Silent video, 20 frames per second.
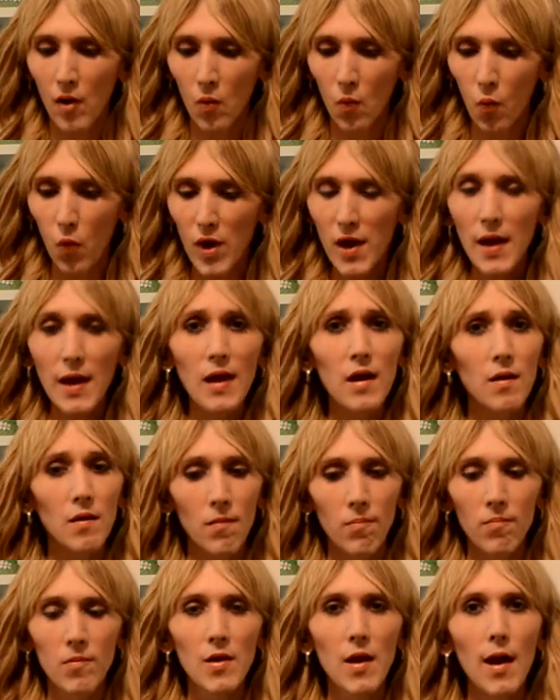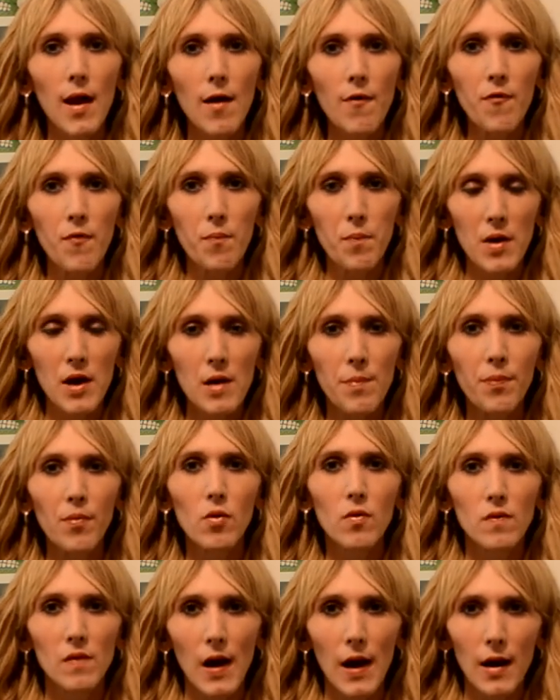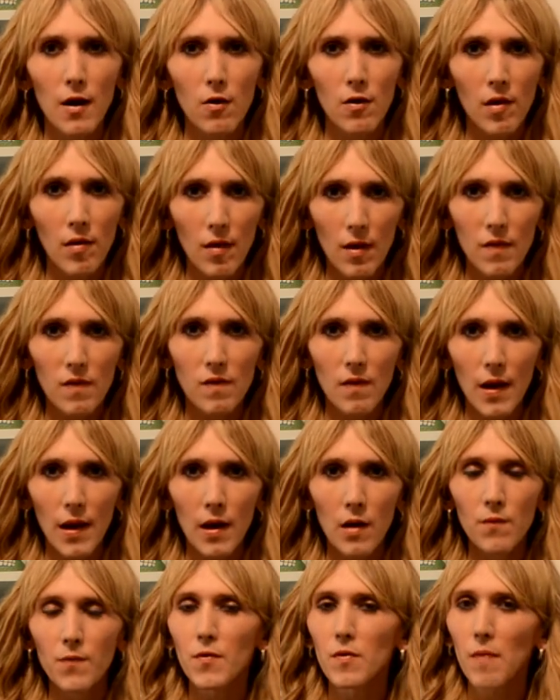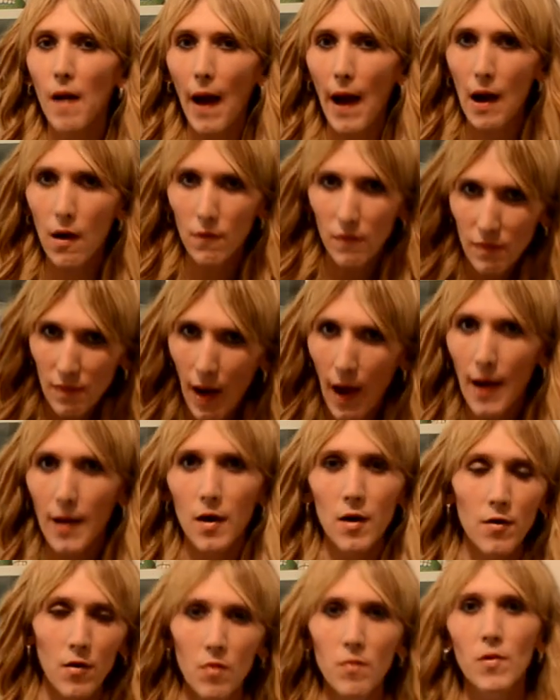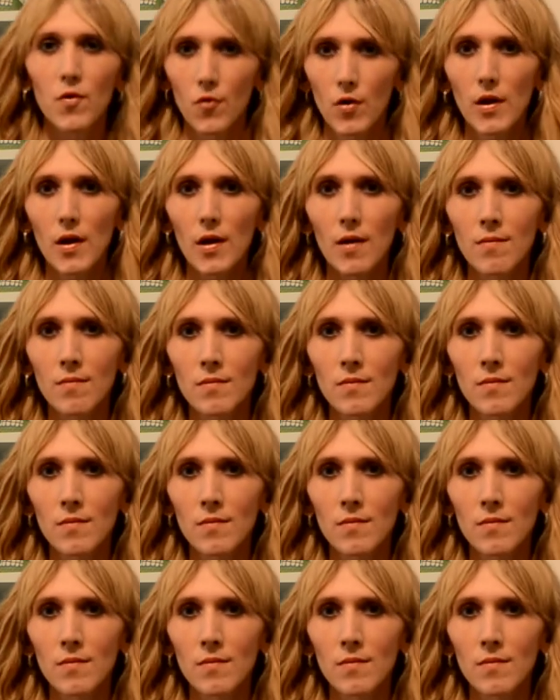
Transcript: We get enough people tearing us down from outside our community.